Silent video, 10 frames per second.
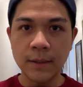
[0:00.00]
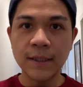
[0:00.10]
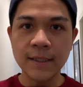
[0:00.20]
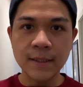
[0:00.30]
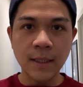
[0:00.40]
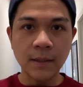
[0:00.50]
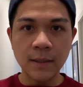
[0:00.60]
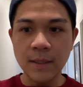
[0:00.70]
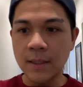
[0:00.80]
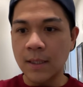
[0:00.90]
gonna test out
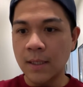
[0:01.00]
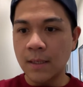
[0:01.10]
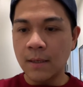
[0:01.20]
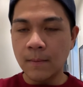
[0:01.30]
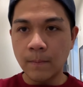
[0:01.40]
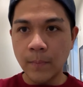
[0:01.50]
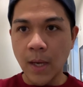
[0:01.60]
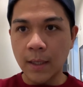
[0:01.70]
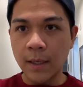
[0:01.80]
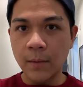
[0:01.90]
the
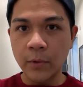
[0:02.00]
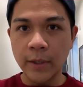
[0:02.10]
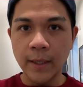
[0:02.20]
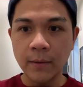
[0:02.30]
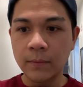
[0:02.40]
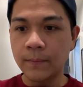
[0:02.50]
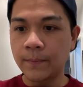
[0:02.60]
back camera now.